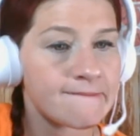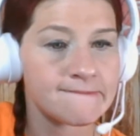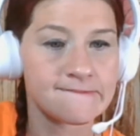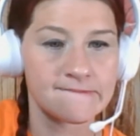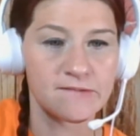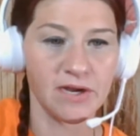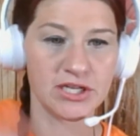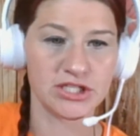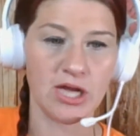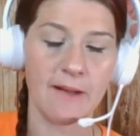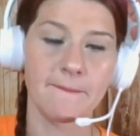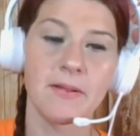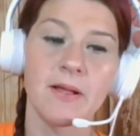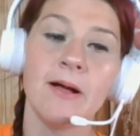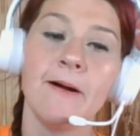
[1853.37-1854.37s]
Great job.
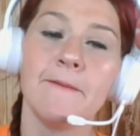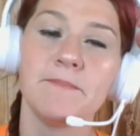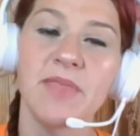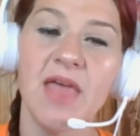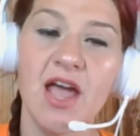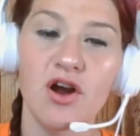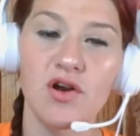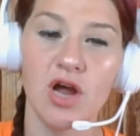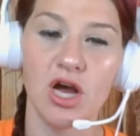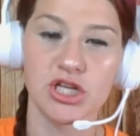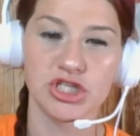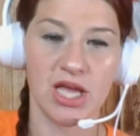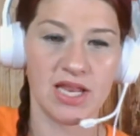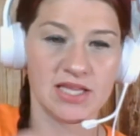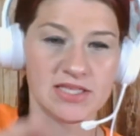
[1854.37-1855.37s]
They are not
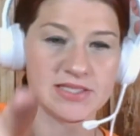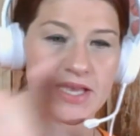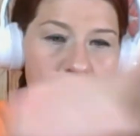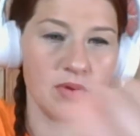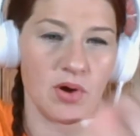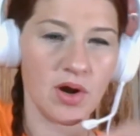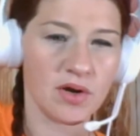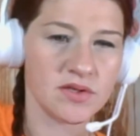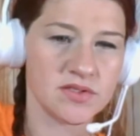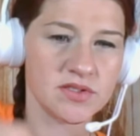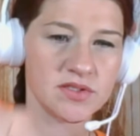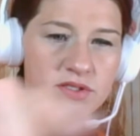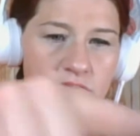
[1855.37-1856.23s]
Chinese landmarks.